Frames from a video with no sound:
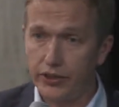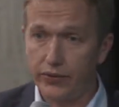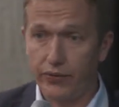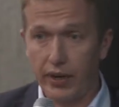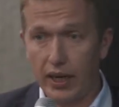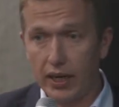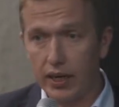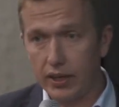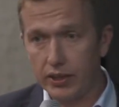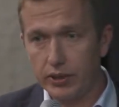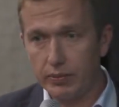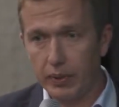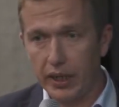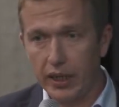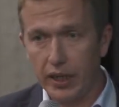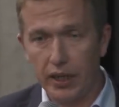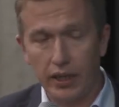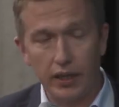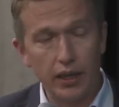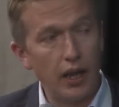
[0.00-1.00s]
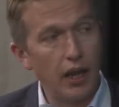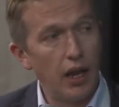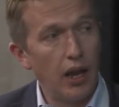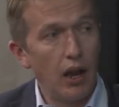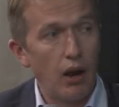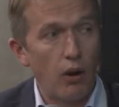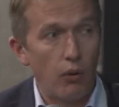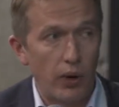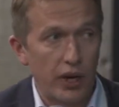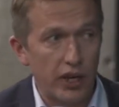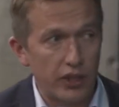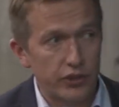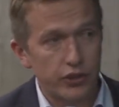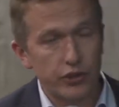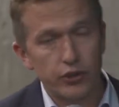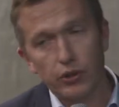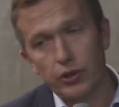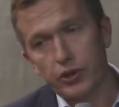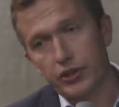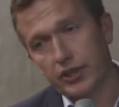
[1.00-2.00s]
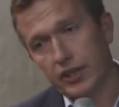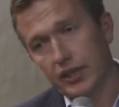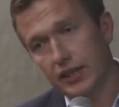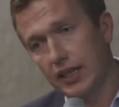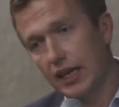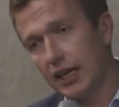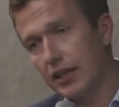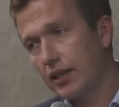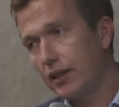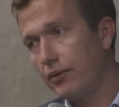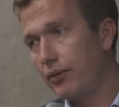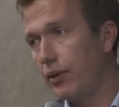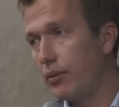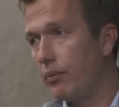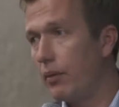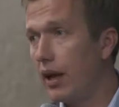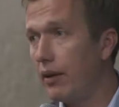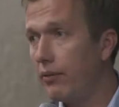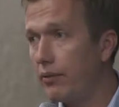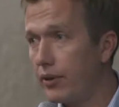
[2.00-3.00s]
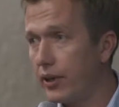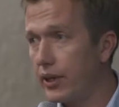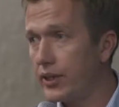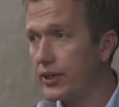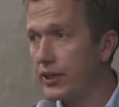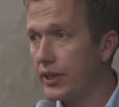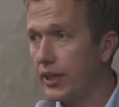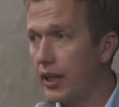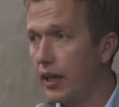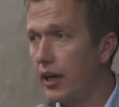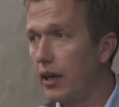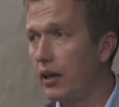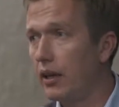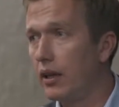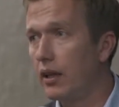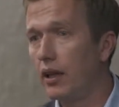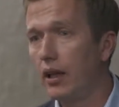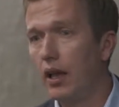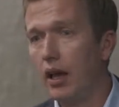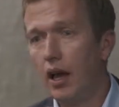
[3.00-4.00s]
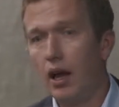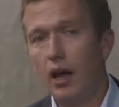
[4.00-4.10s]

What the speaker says: Frankly speaking, we can source the data from every single